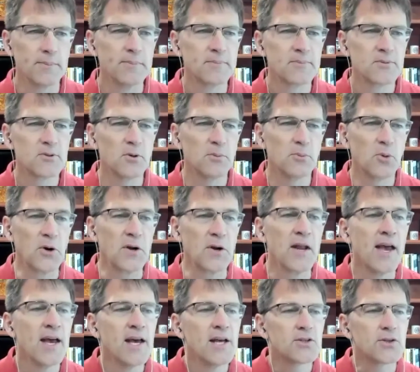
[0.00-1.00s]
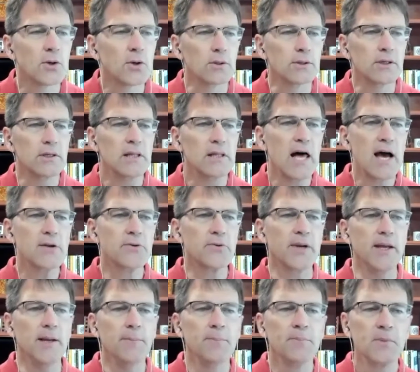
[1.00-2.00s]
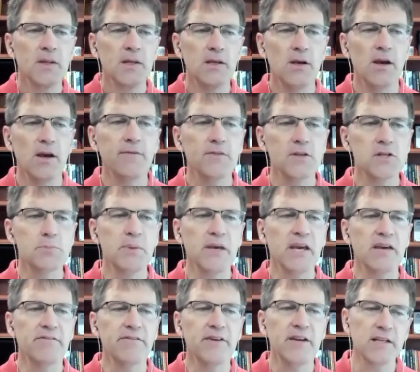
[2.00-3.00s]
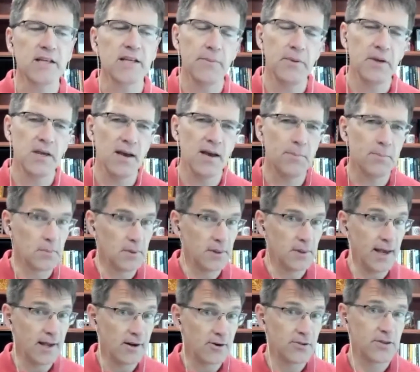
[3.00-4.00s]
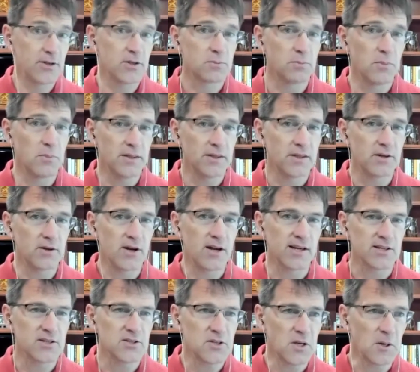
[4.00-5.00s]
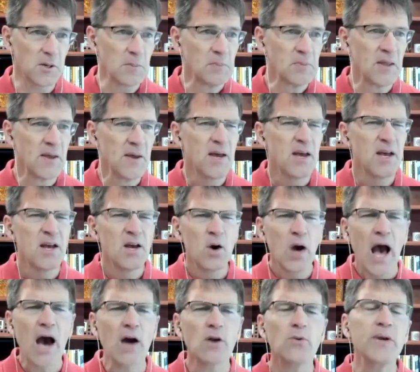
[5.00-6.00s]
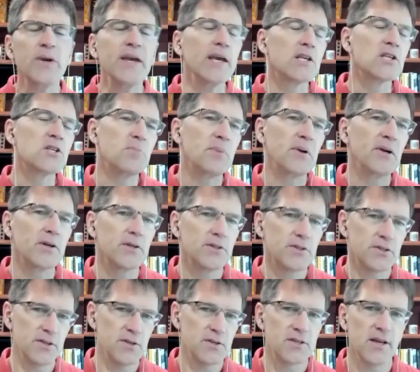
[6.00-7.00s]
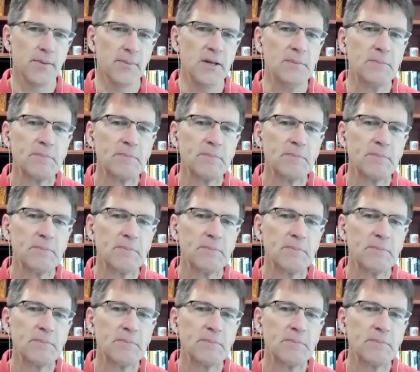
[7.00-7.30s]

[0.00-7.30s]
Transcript: so important. So Niladri, you have this big event coming up later this month in August here. How do we experience the summit?